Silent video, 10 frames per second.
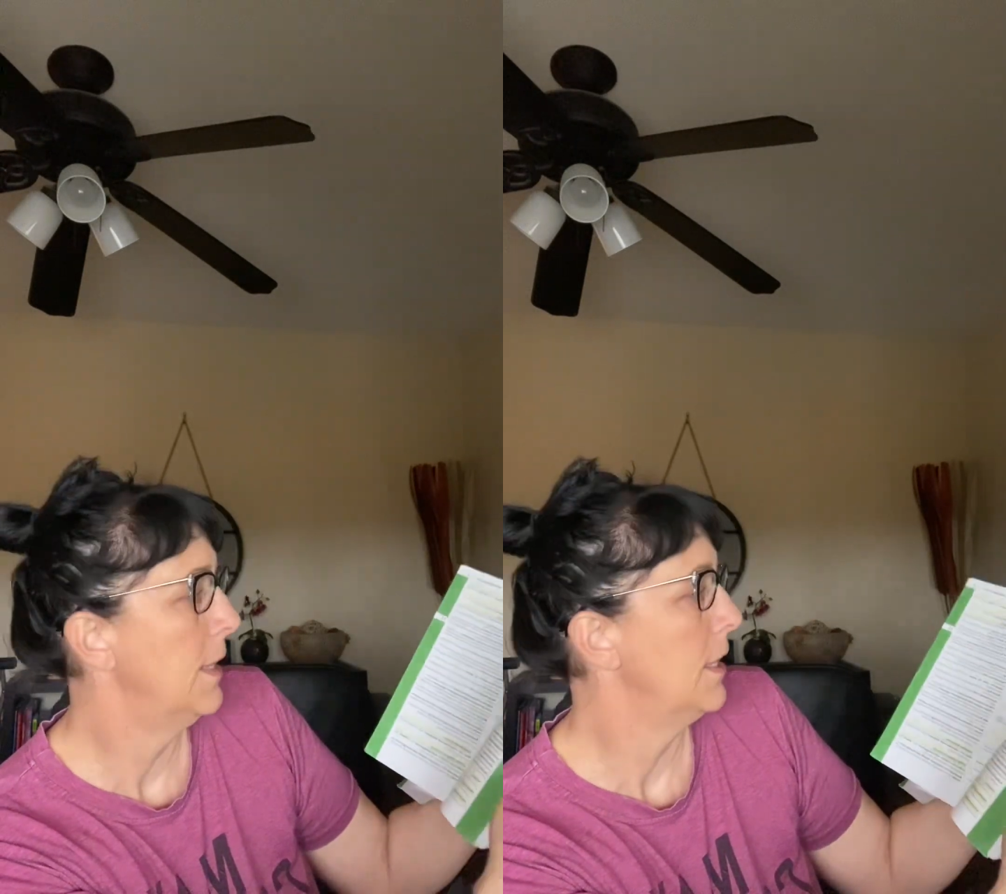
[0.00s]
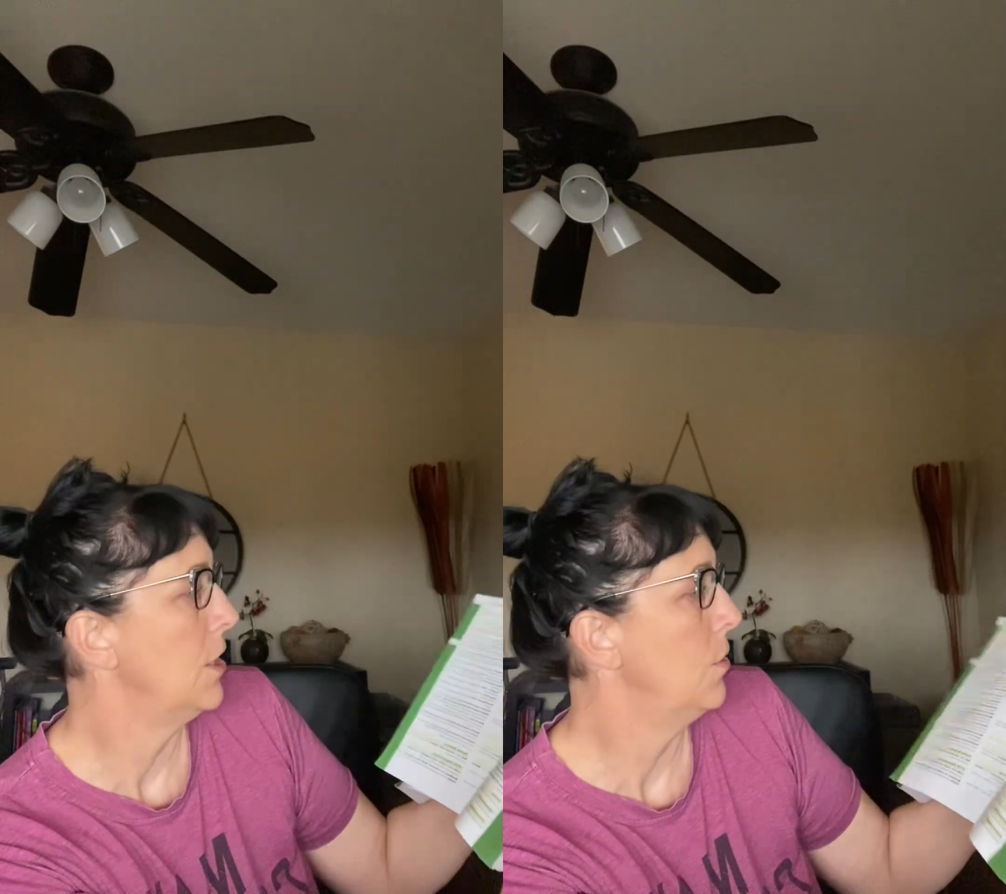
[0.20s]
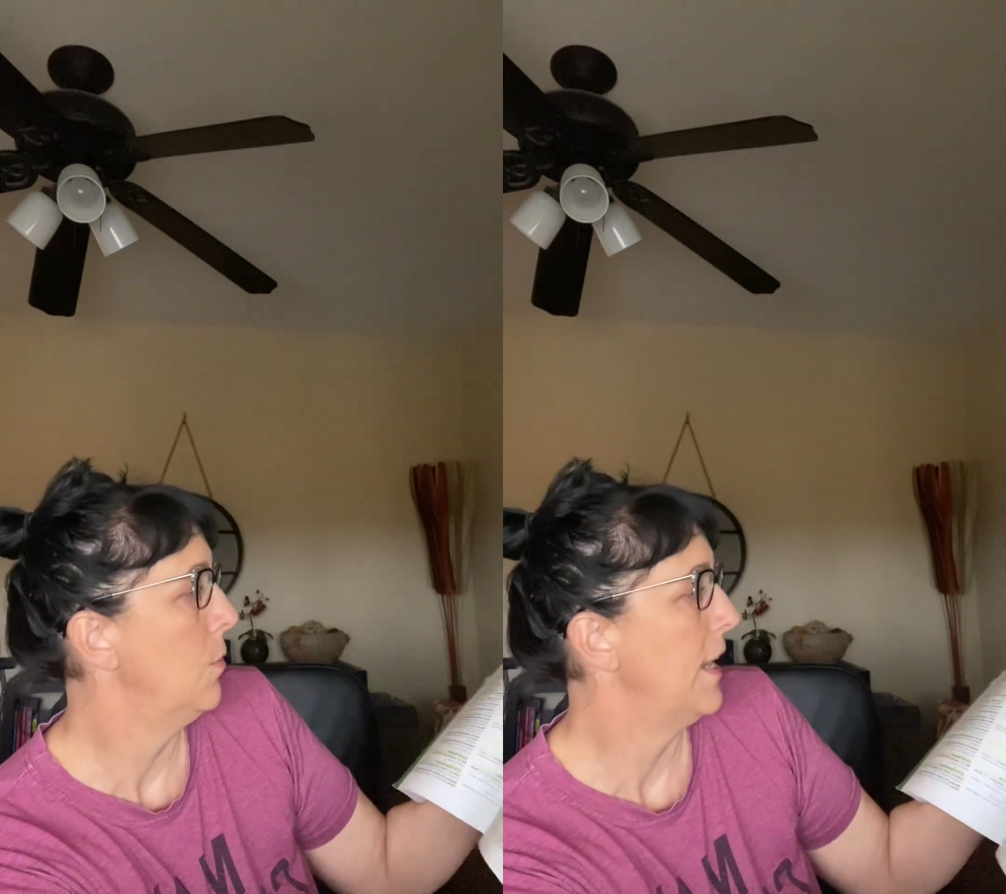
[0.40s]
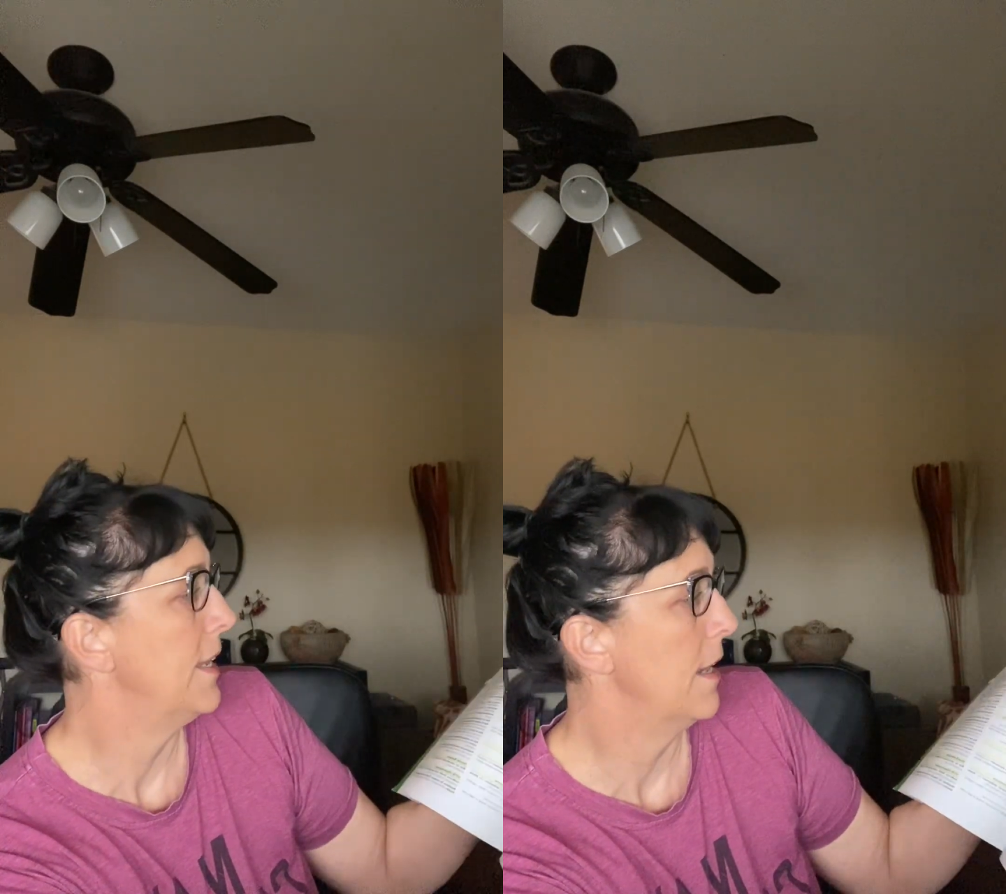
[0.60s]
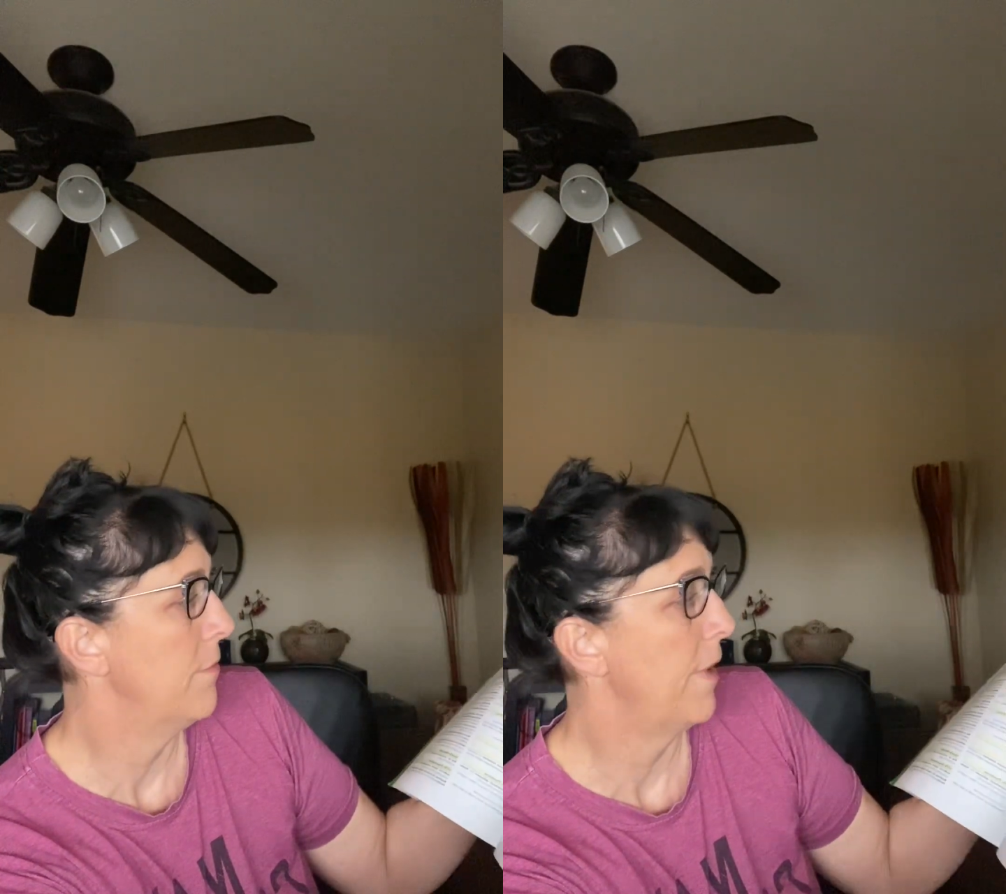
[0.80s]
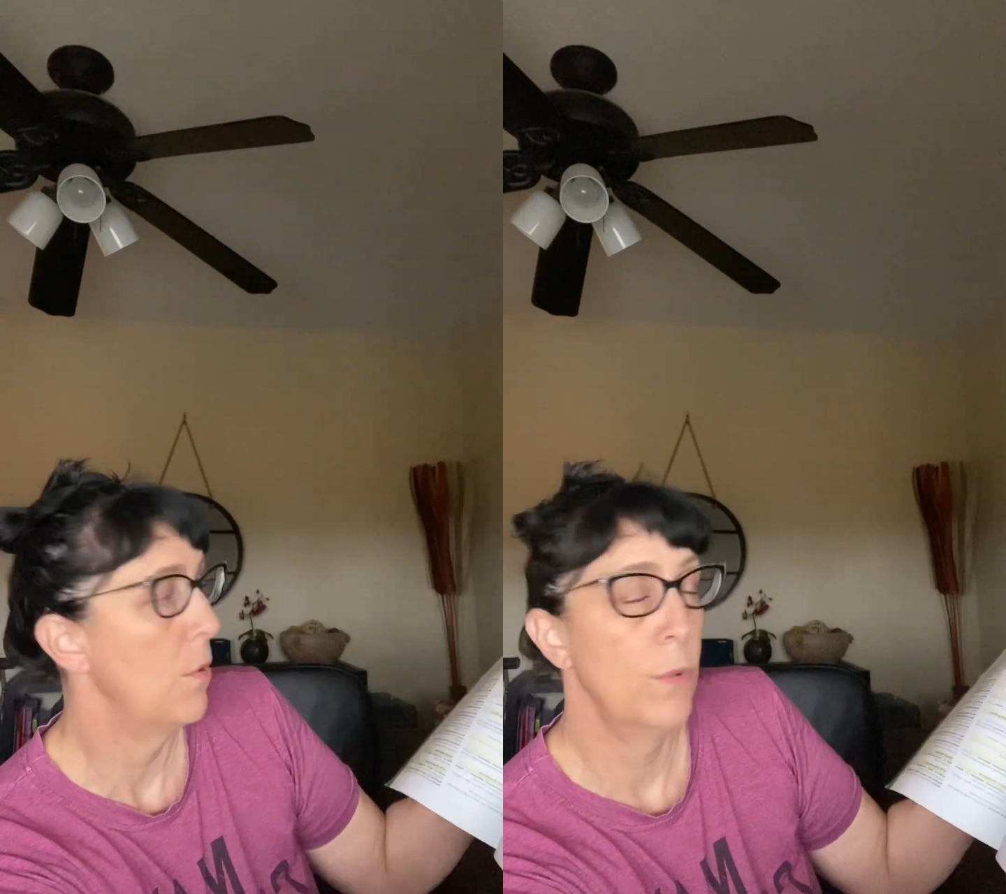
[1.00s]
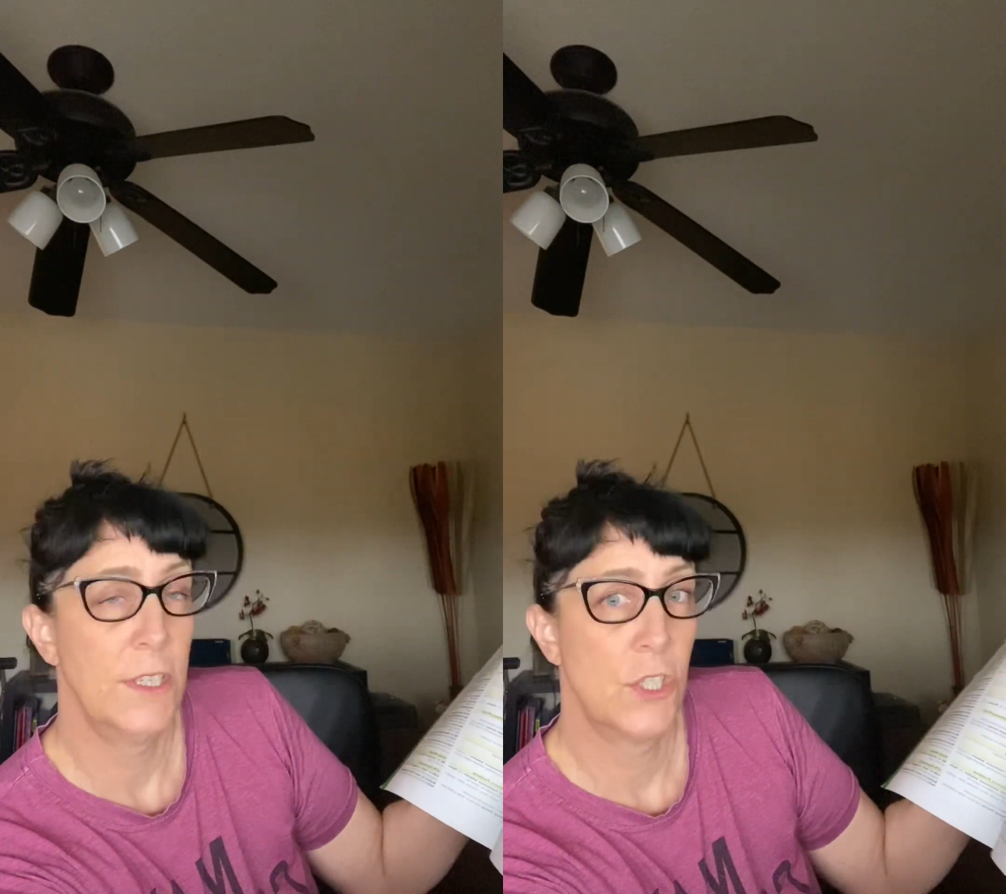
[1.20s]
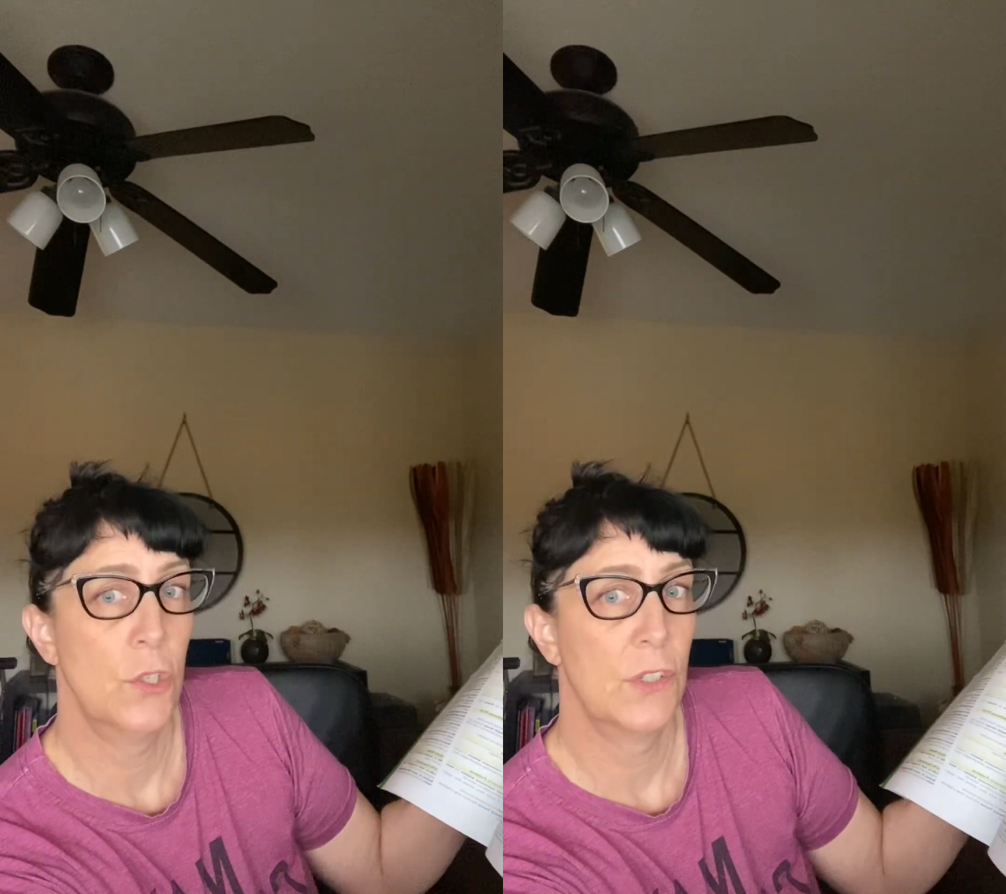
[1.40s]
and then you identify
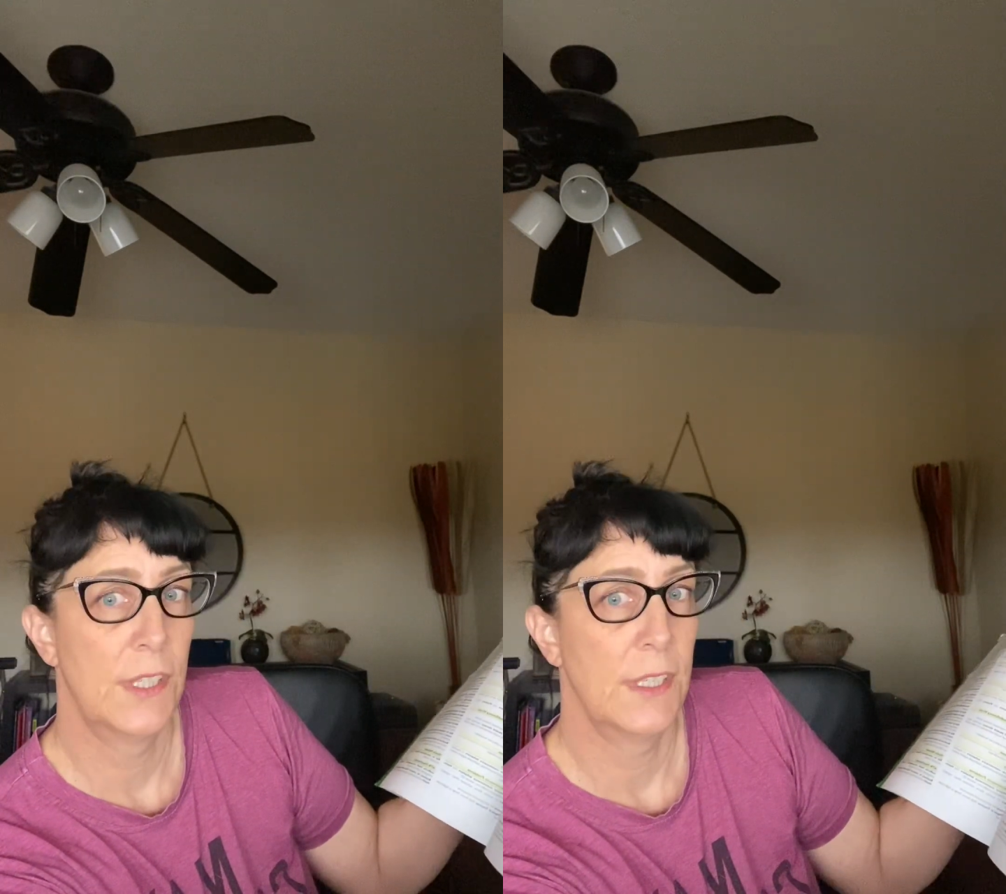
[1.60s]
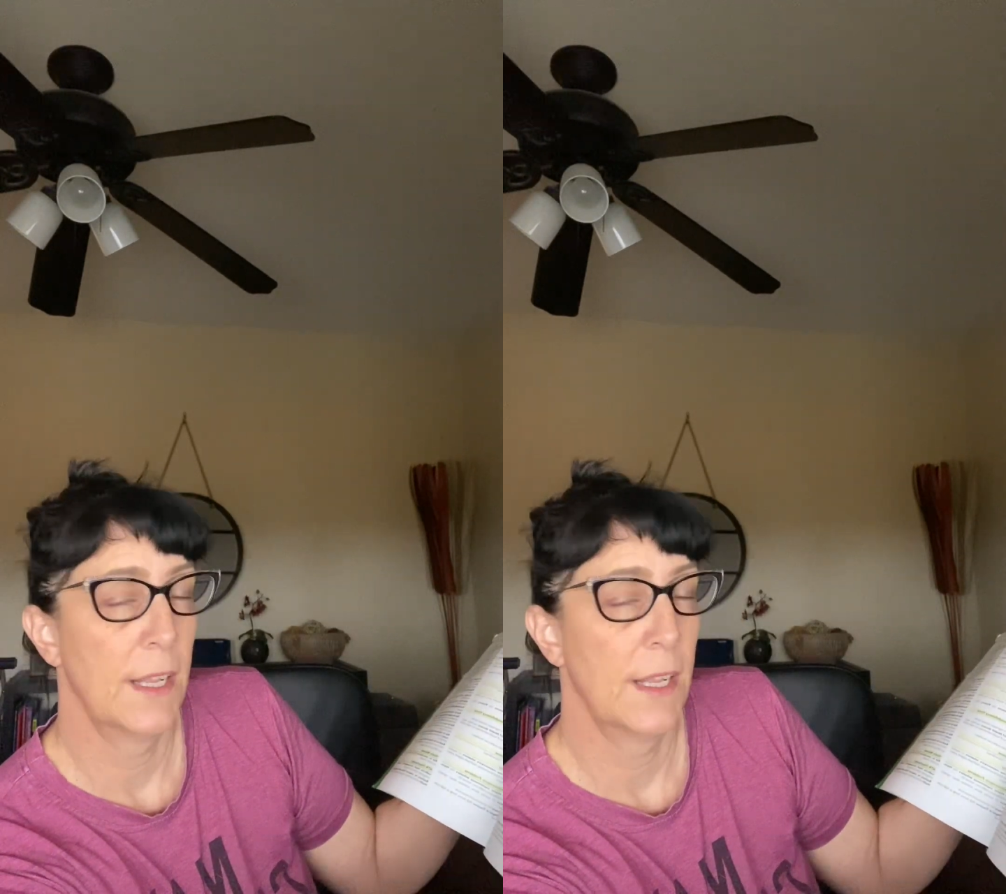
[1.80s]
which nursing